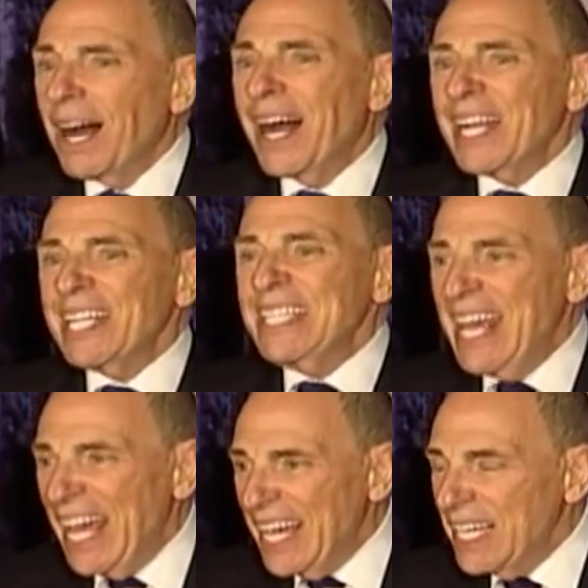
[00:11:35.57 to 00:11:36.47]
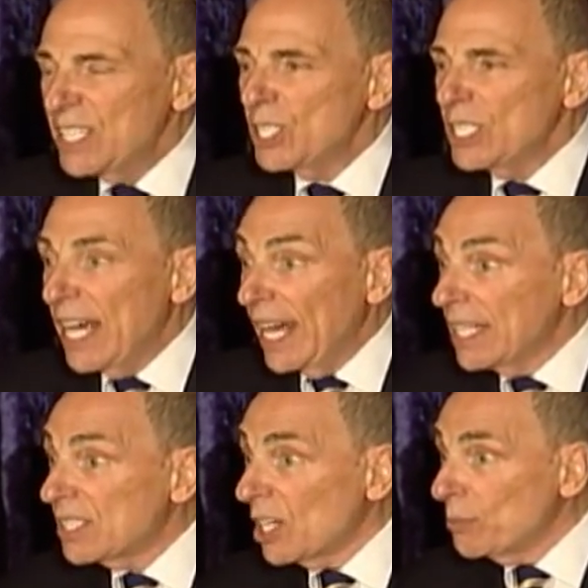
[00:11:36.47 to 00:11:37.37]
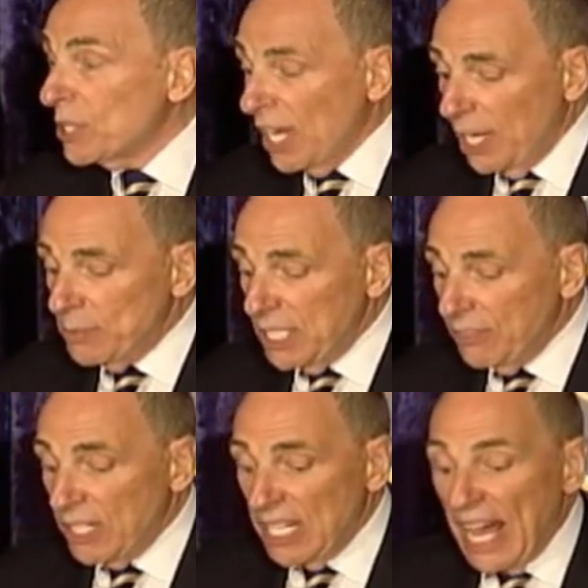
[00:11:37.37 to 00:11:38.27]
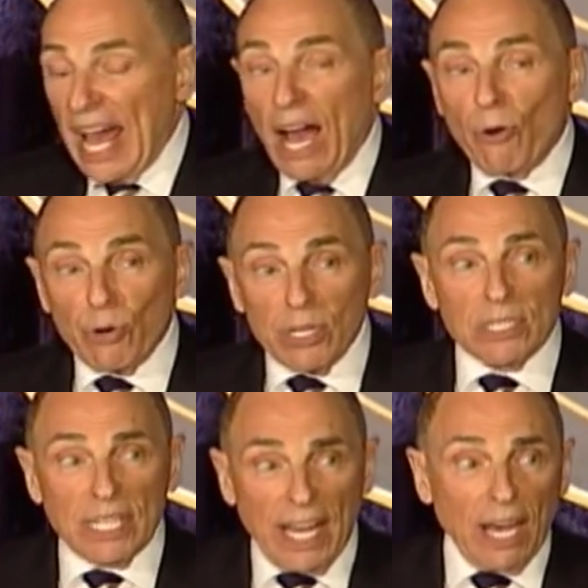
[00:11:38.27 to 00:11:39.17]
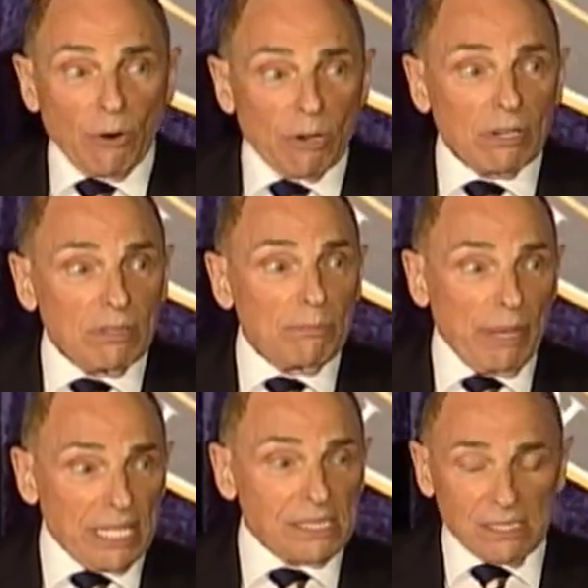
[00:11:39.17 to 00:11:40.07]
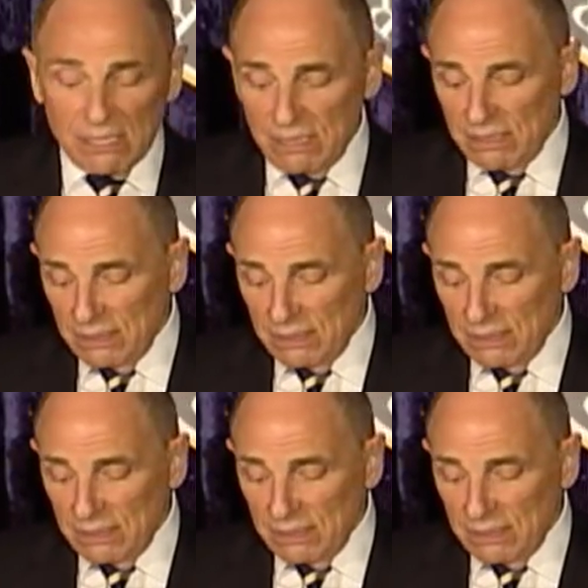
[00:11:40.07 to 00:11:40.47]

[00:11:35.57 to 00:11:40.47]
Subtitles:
on a day-to-day, sometimes even an hour-to-hour basis.